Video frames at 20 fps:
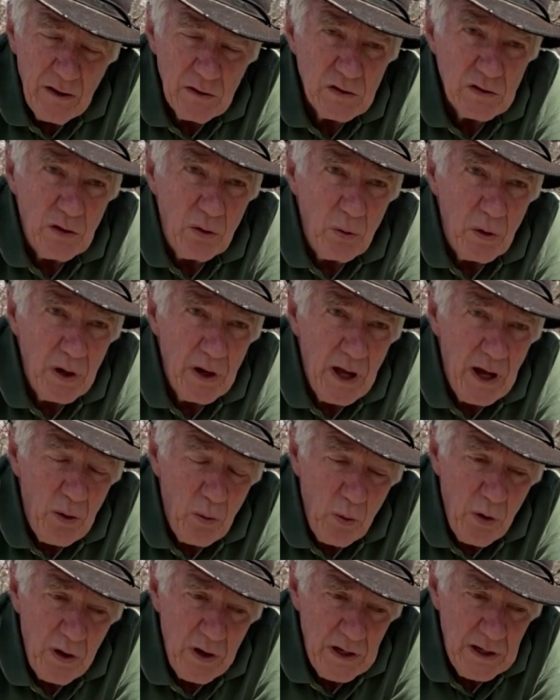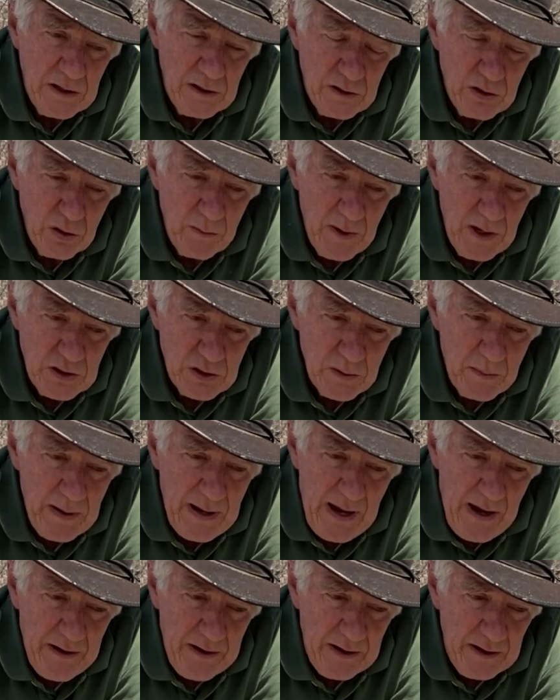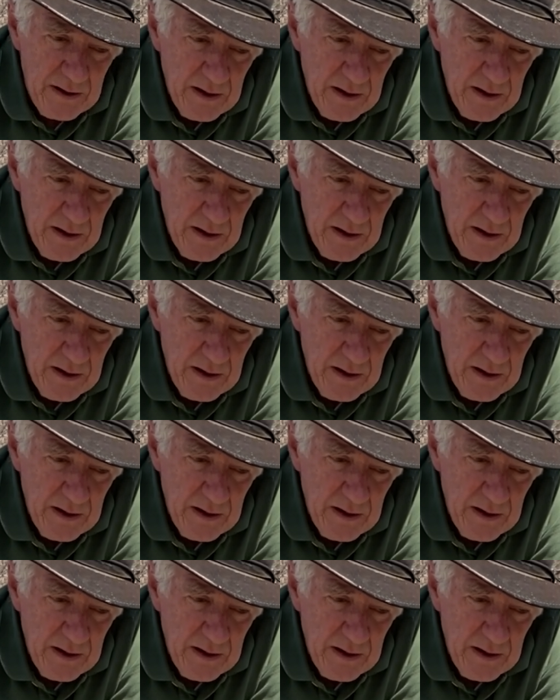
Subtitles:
so we're not worrying too much about it.